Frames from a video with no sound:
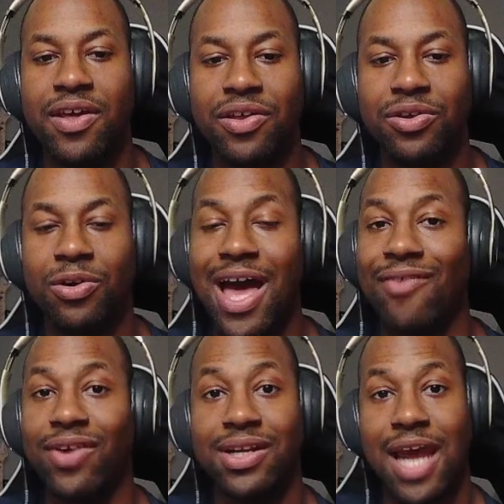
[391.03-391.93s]
You'll
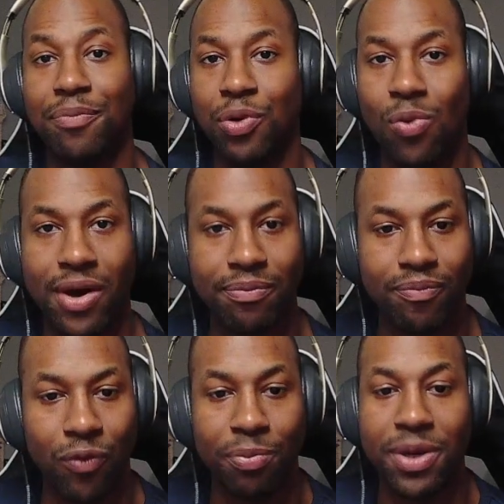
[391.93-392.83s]
have adapter 1
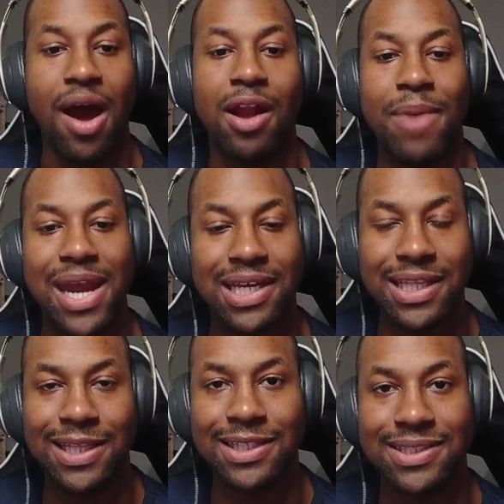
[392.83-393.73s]
will be automatically
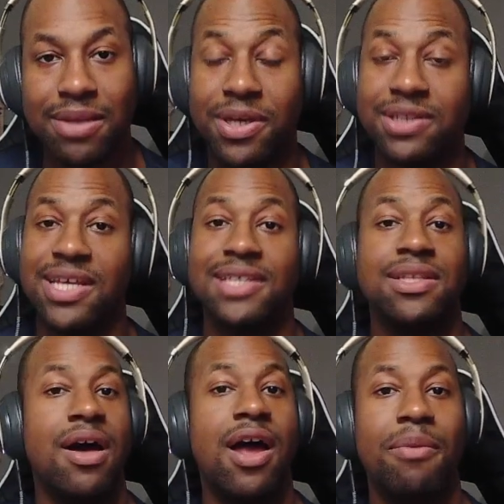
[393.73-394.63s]
listed because that's the
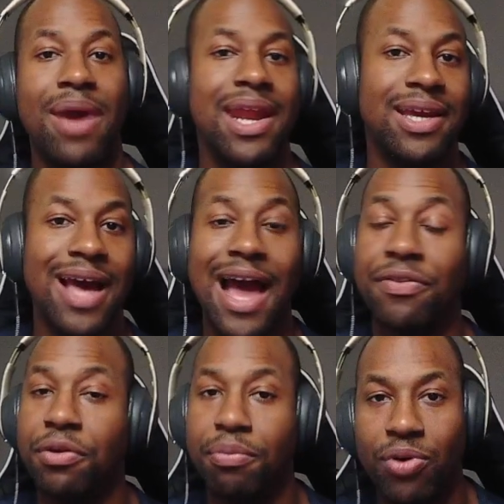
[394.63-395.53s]
automatic
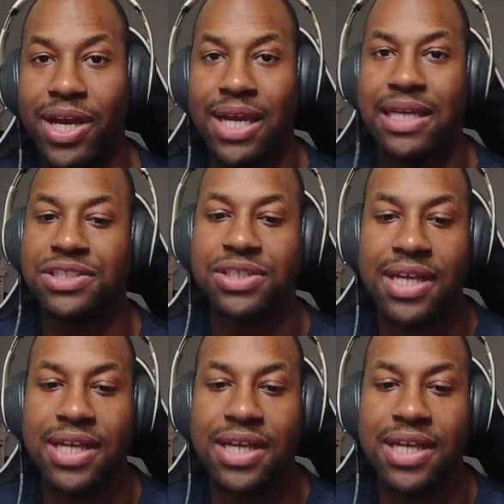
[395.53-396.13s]
either bridge,